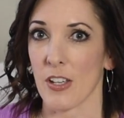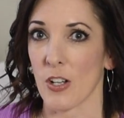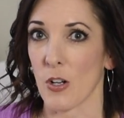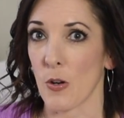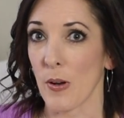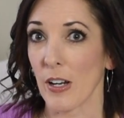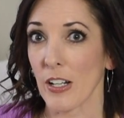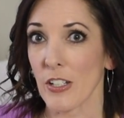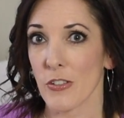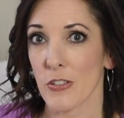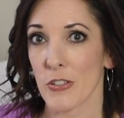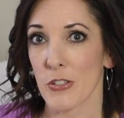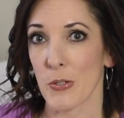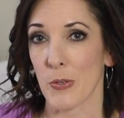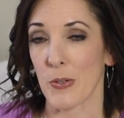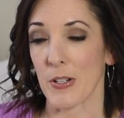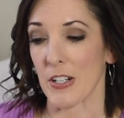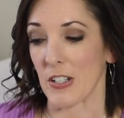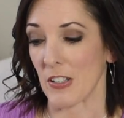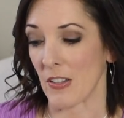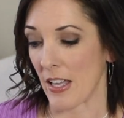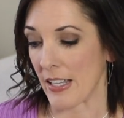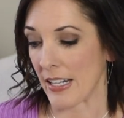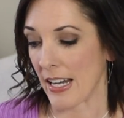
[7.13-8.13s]
a quick
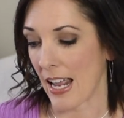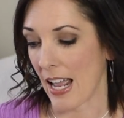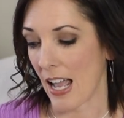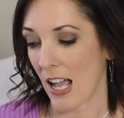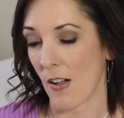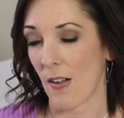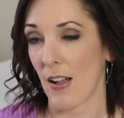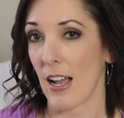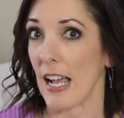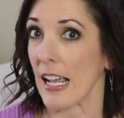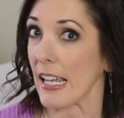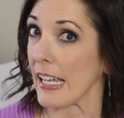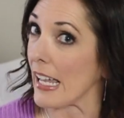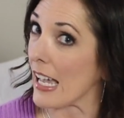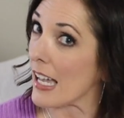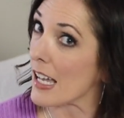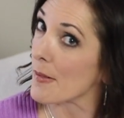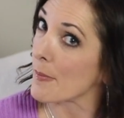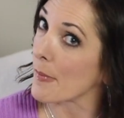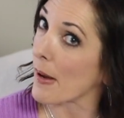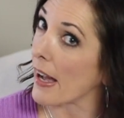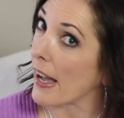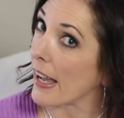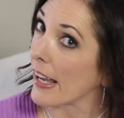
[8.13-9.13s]
tutorial on how I
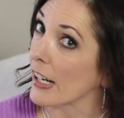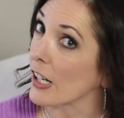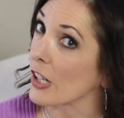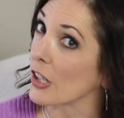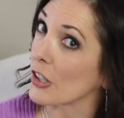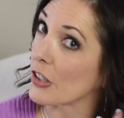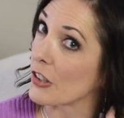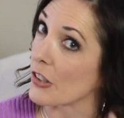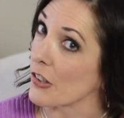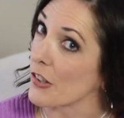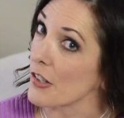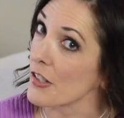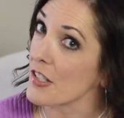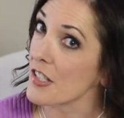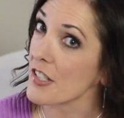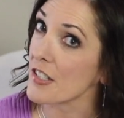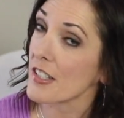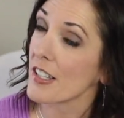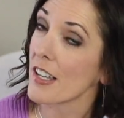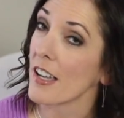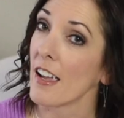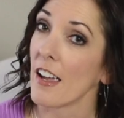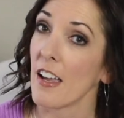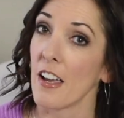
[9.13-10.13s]
get my
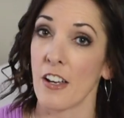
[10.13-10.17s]
curls